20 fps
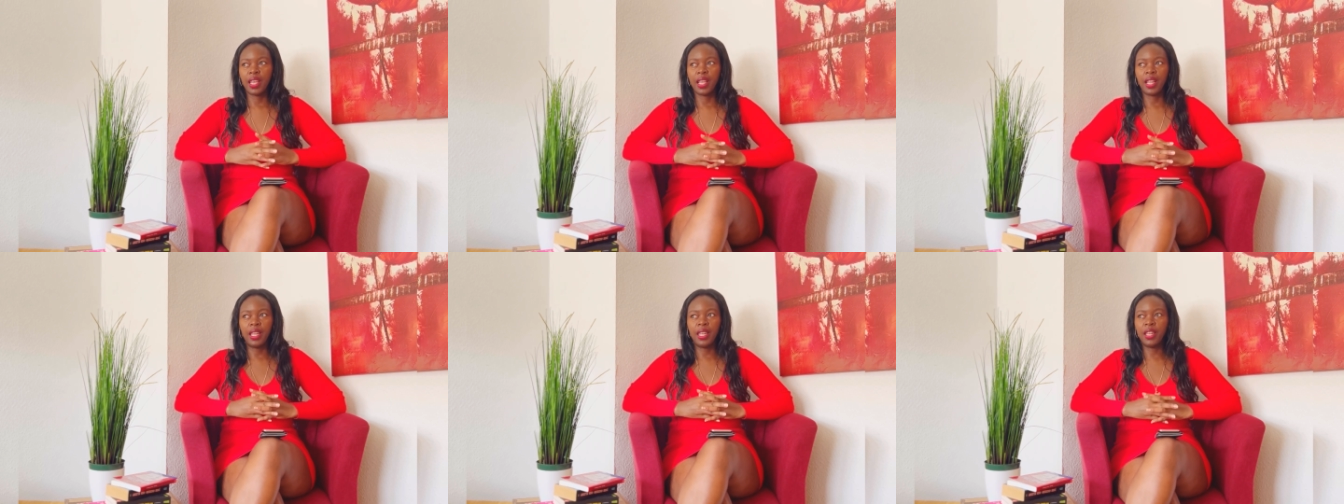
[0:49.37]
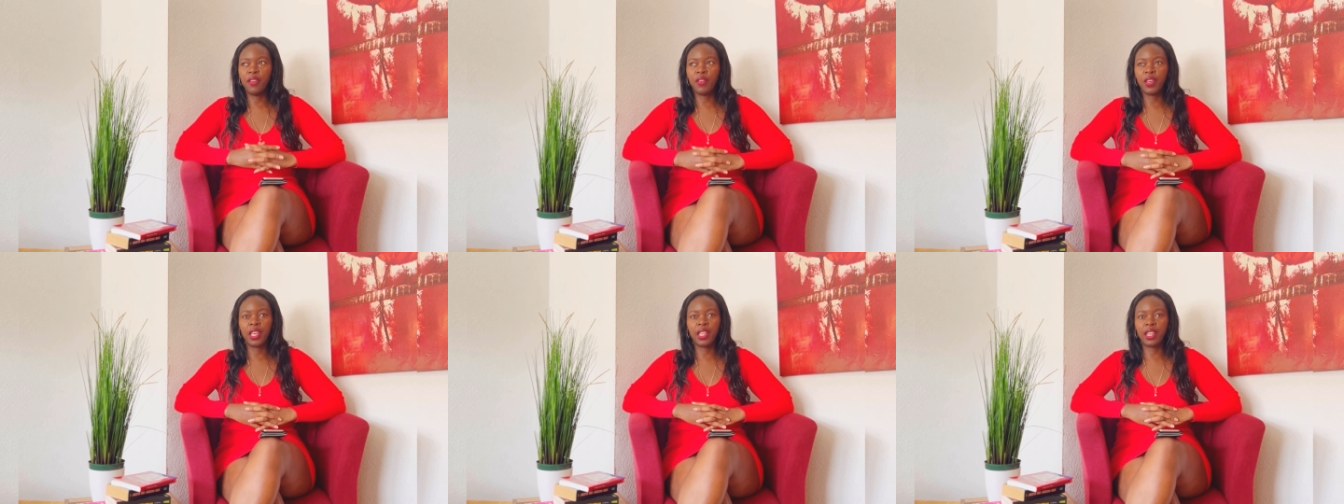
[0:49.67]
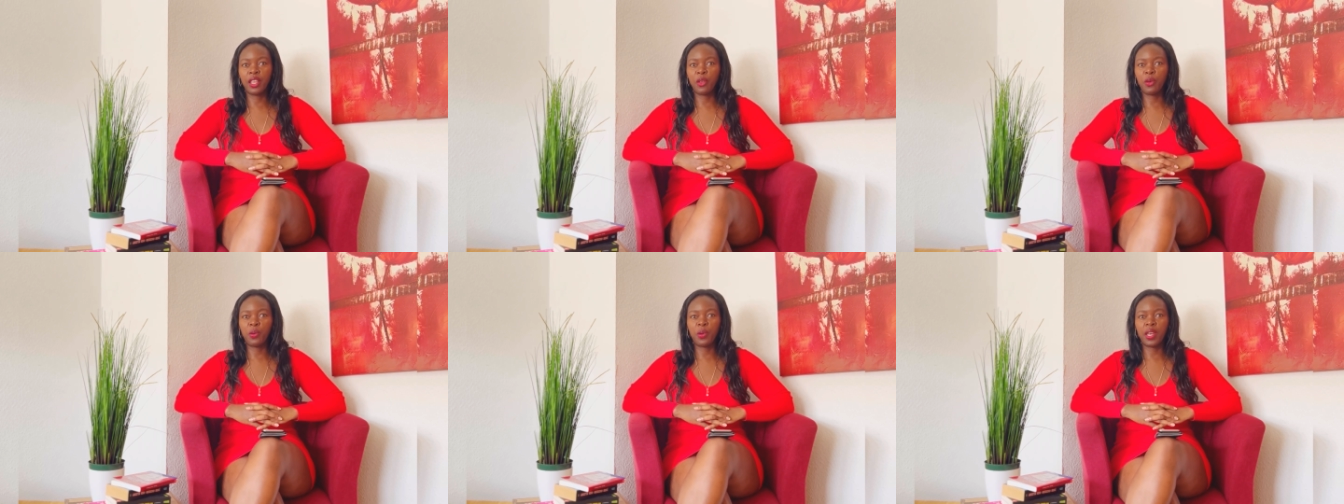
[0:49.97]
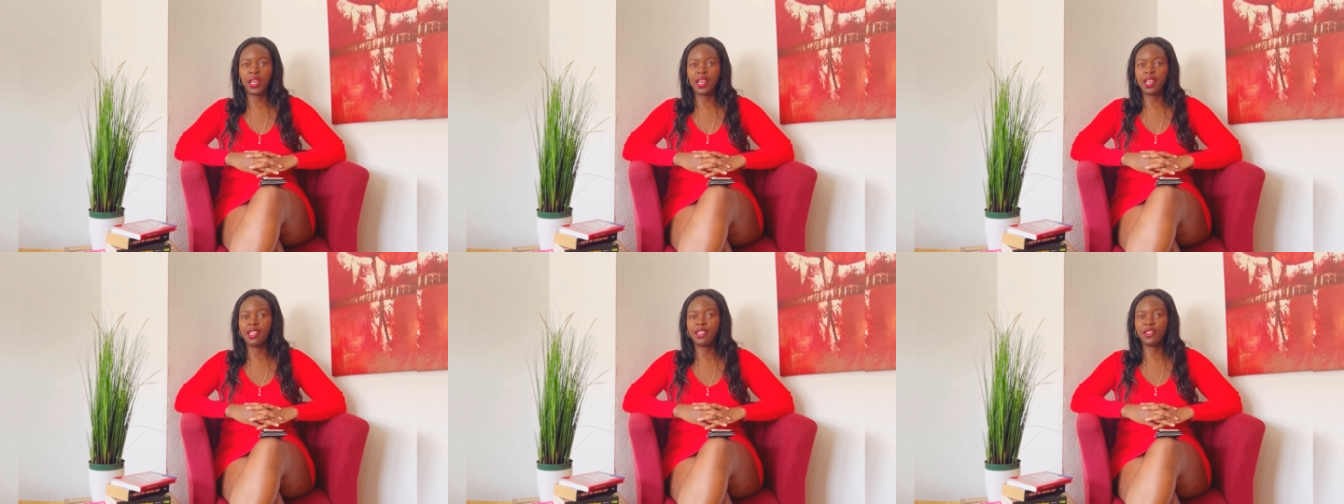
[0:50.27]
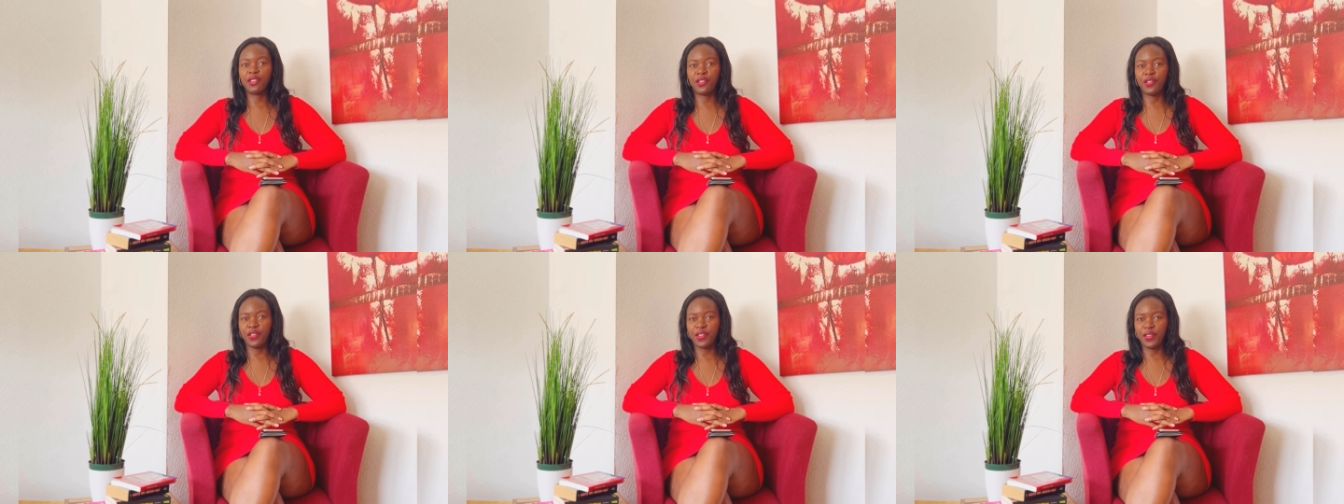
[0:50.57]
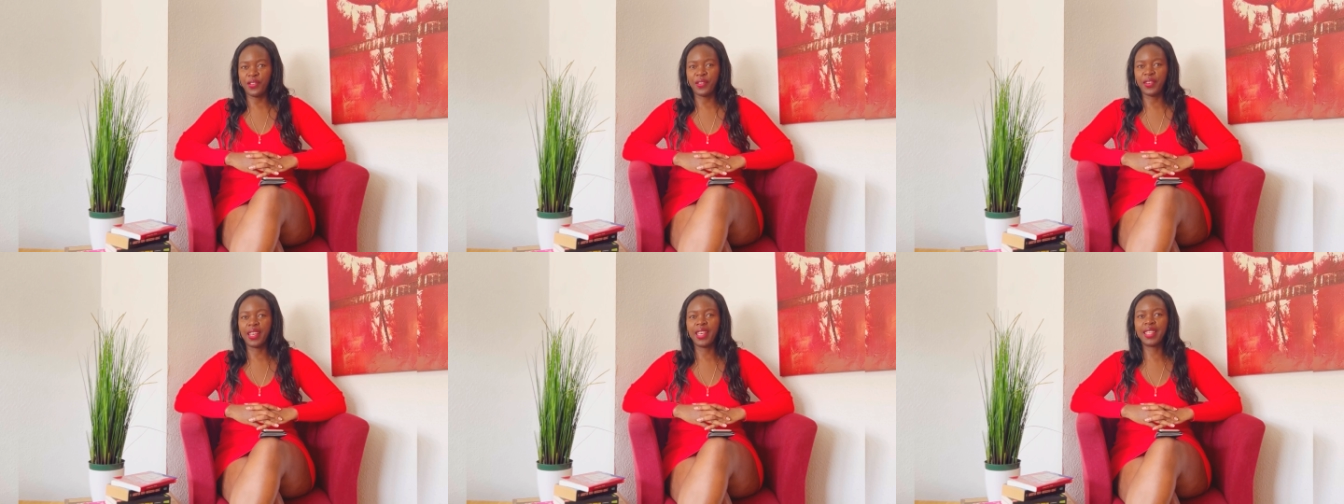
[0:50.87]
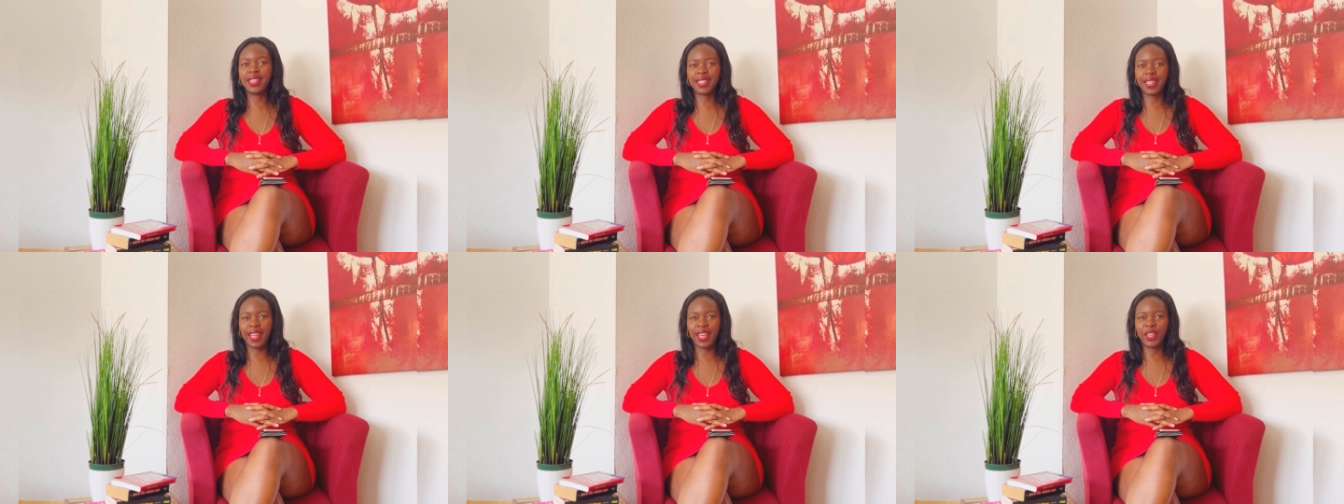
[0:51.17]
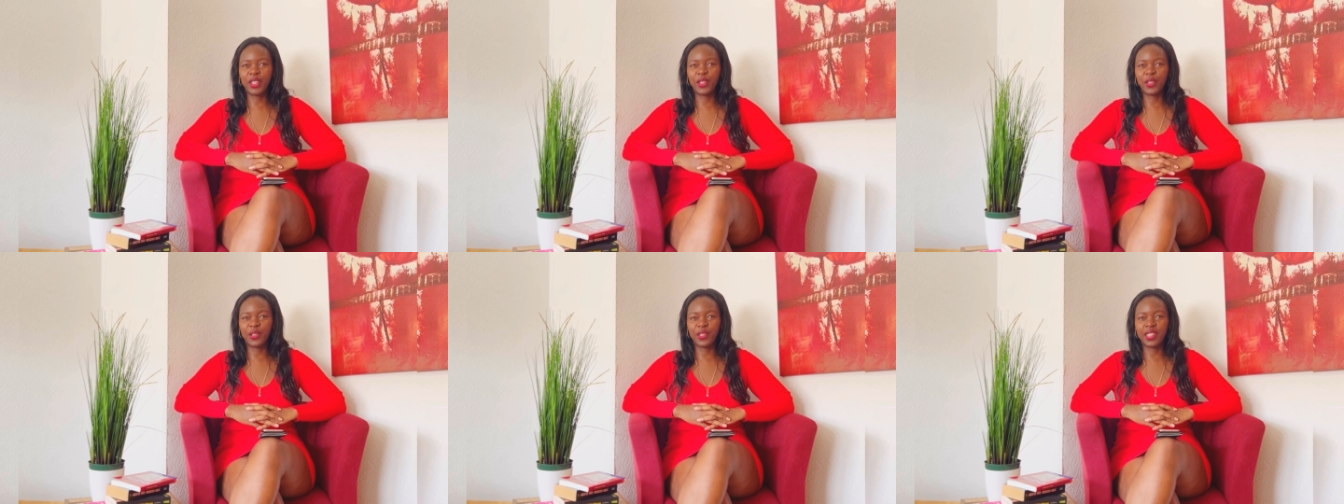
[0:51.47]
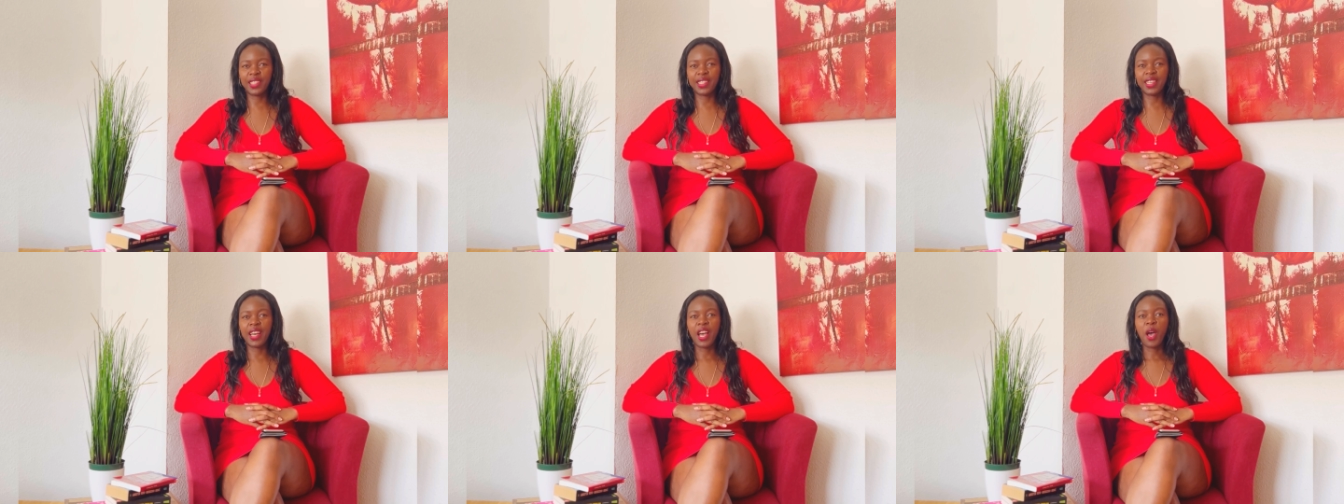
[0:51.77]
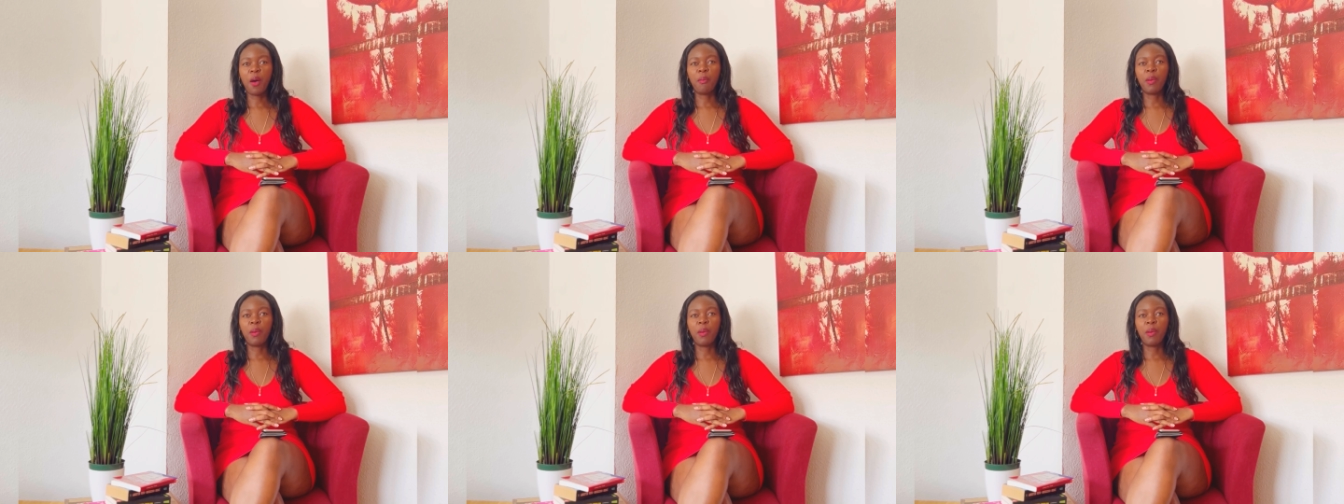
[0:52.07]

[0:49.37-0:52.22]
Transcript: living in the UK is a struggle. It's like torture.